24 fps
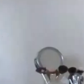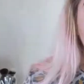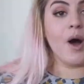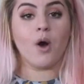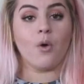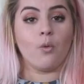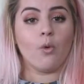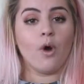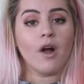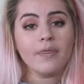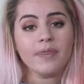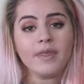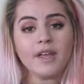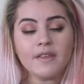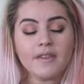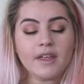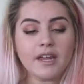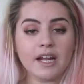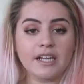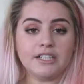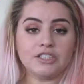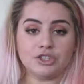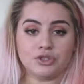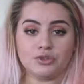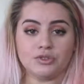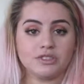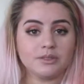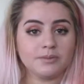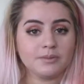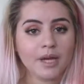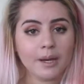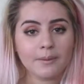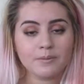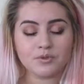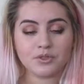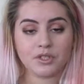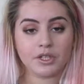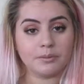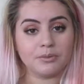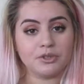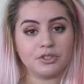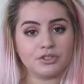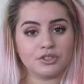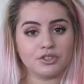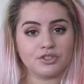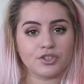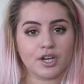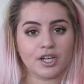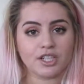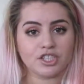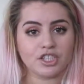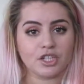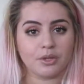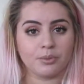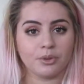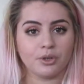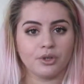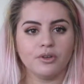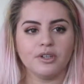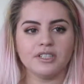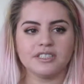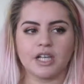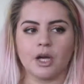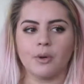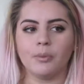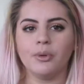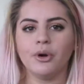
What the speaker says: One thing that I do sometimes when I'm using dry shampoo is I'll